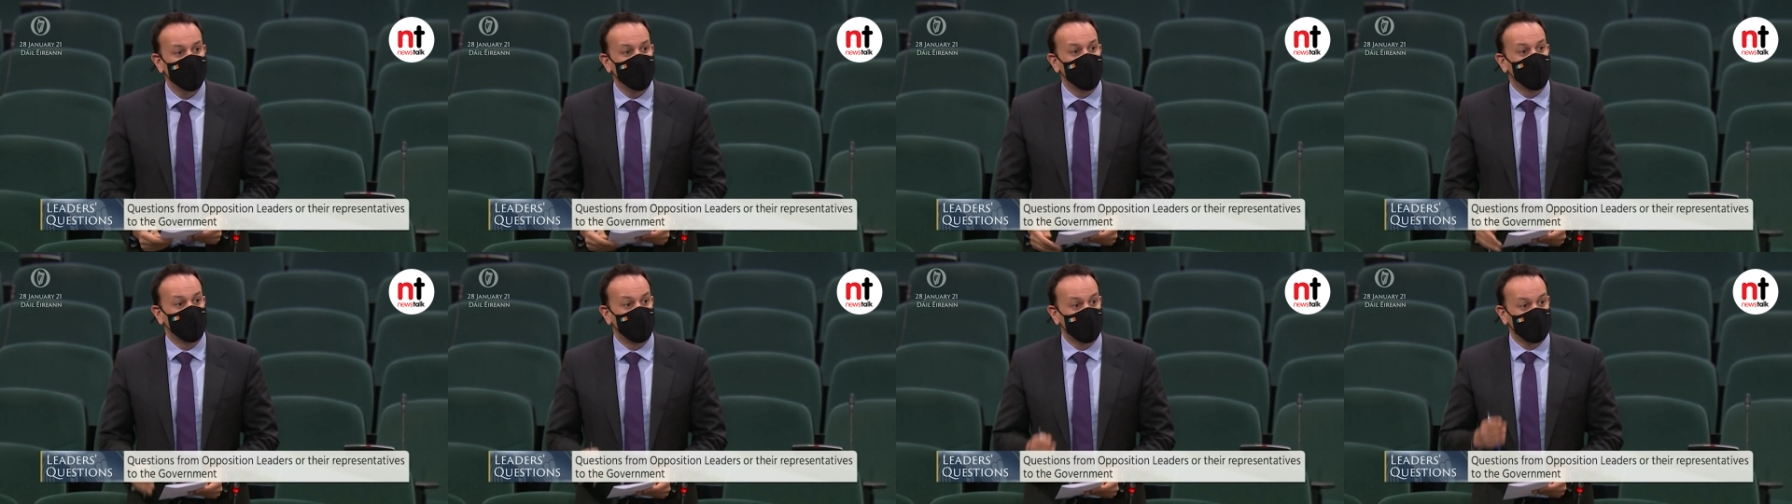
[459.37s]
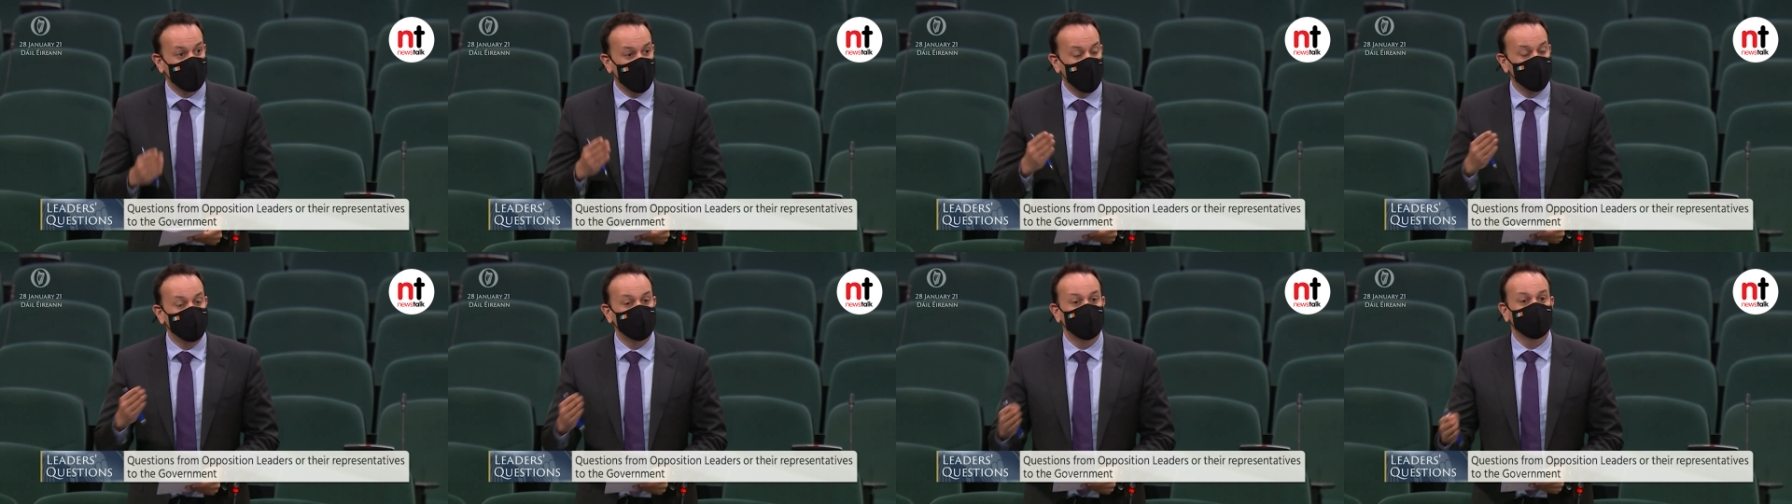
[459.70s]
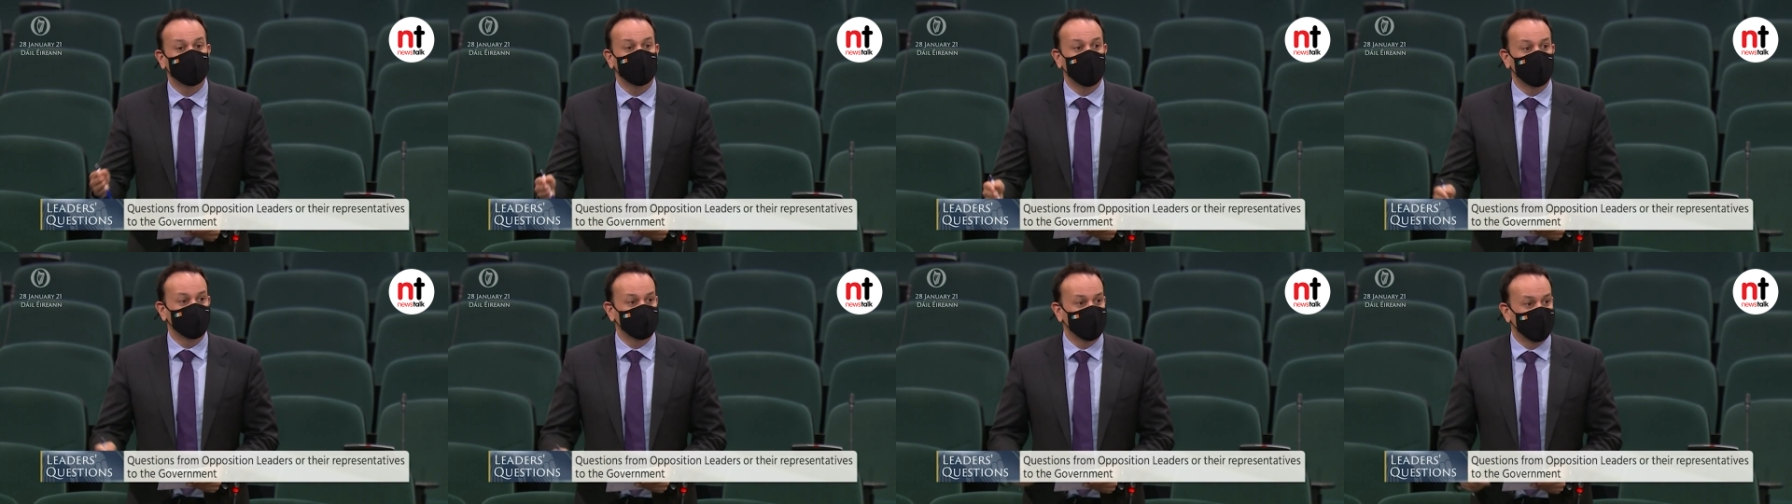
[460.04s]
And when it comes to
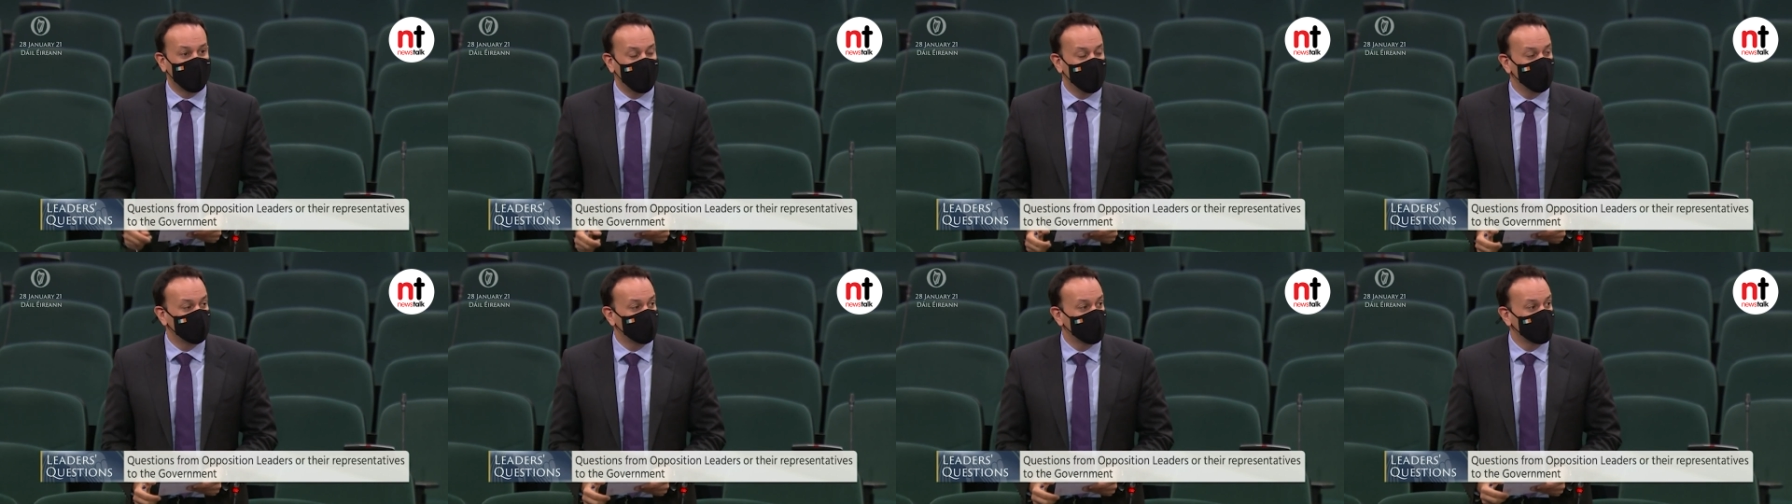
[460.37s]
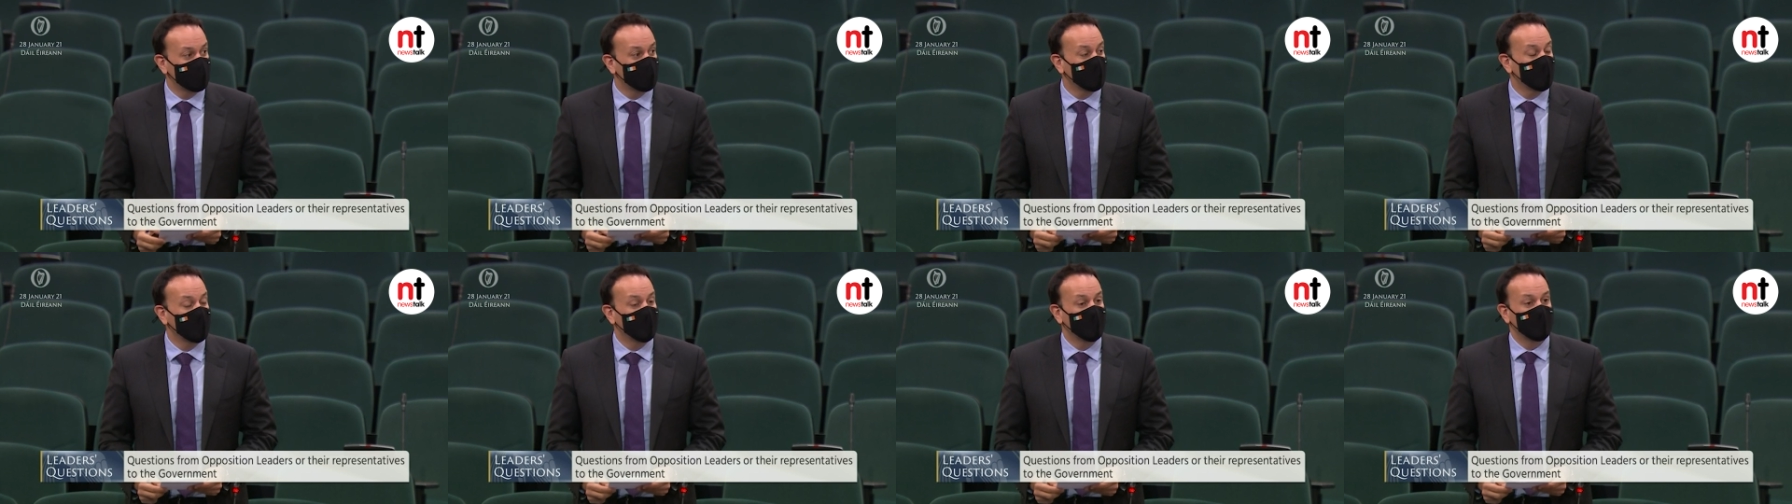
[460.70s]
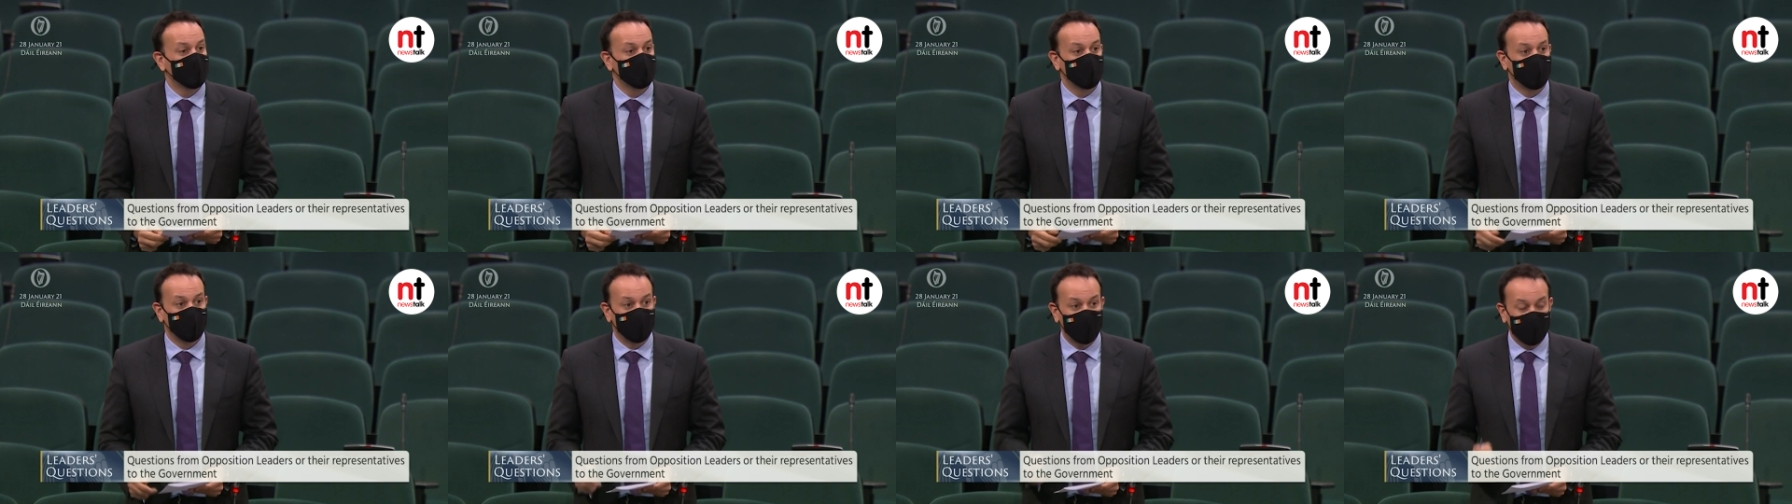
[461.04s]
social housing,
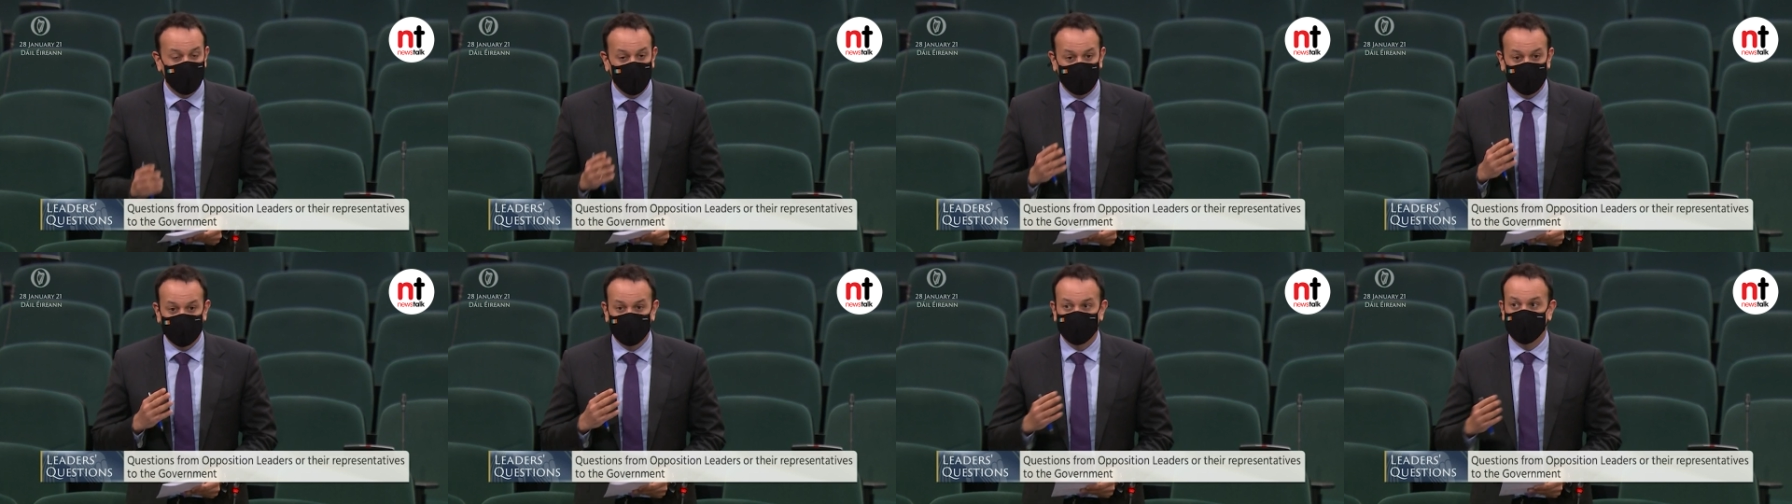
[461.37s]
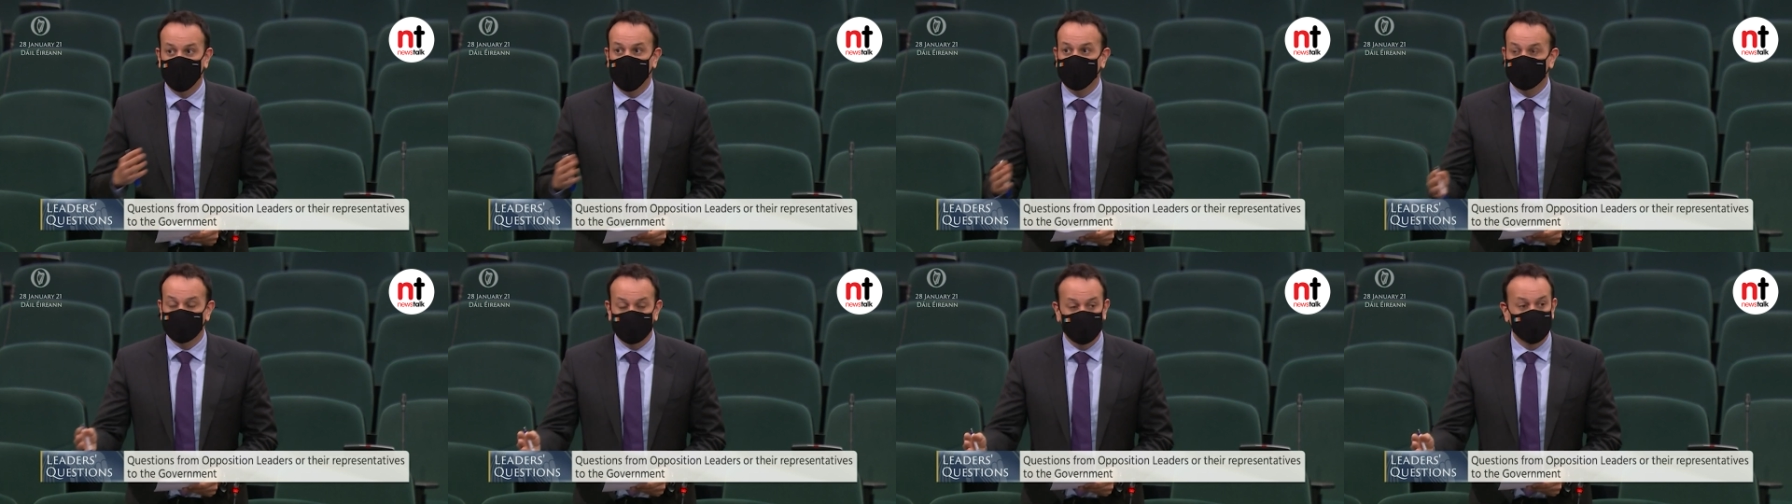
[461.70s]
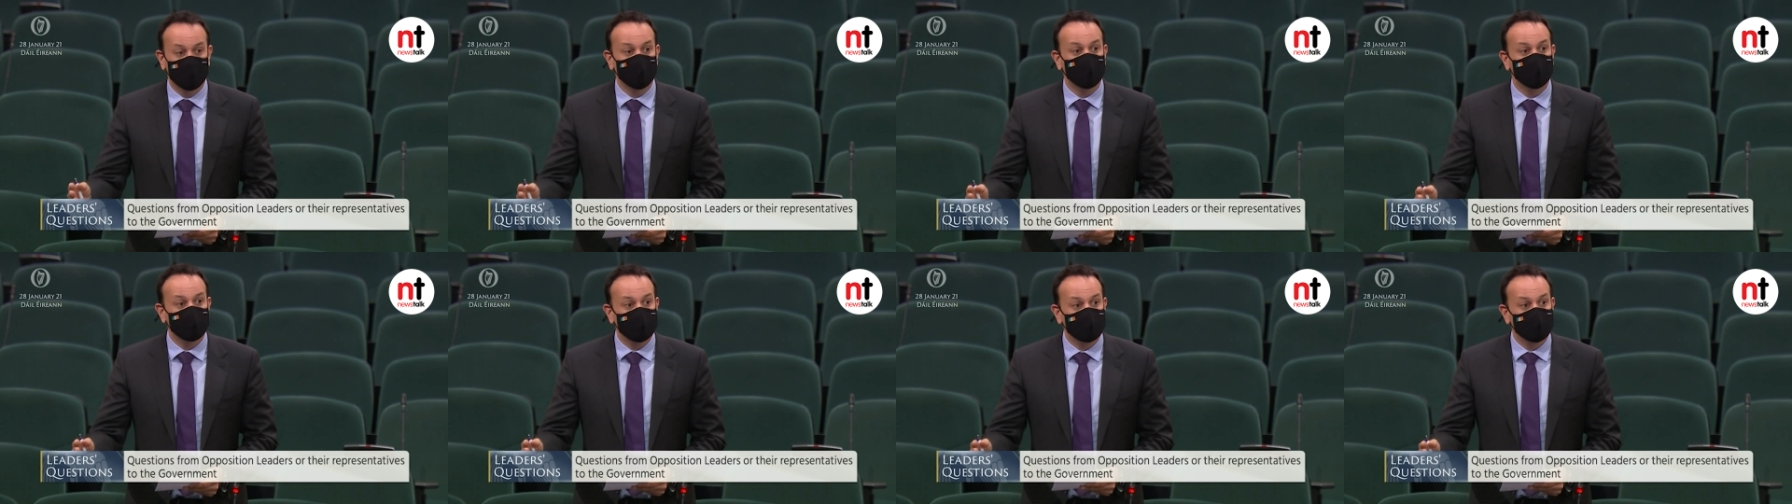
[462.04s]
your record is not
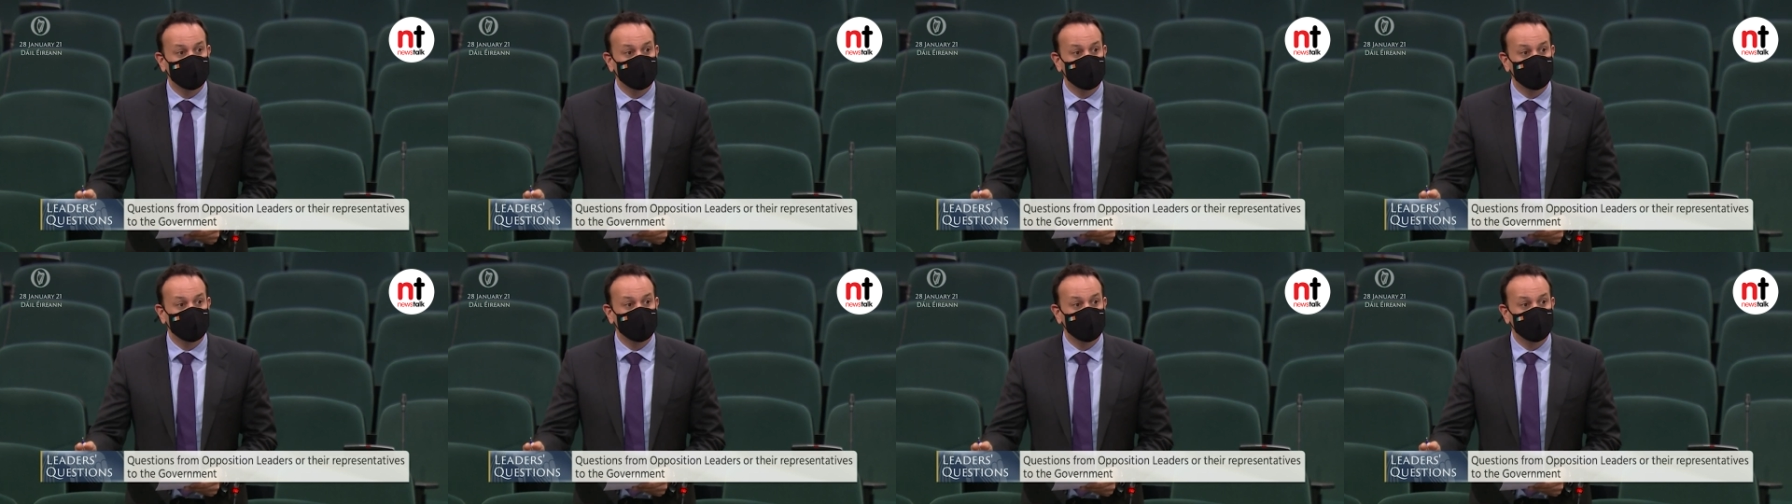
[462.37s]
good.